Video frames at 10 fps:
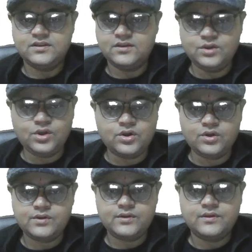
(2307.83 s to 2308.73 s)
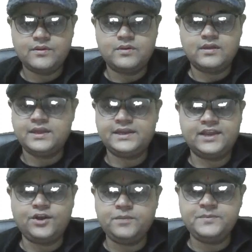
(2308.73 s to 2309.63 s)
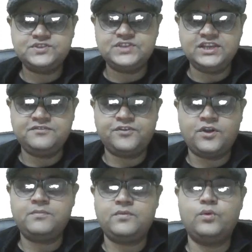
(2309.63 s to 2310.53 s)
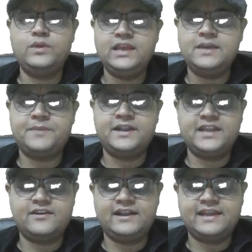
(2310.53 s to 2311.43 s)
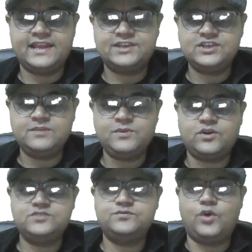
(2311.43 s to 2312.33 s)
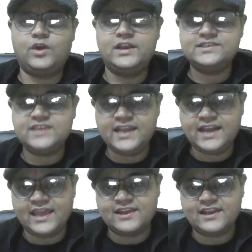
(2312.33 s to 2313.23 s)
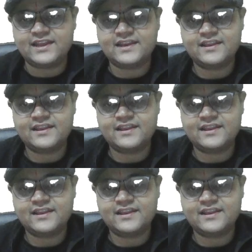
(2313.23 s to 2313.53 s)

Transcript: No, it cannot be seen from only a particular direction because wall is irregular.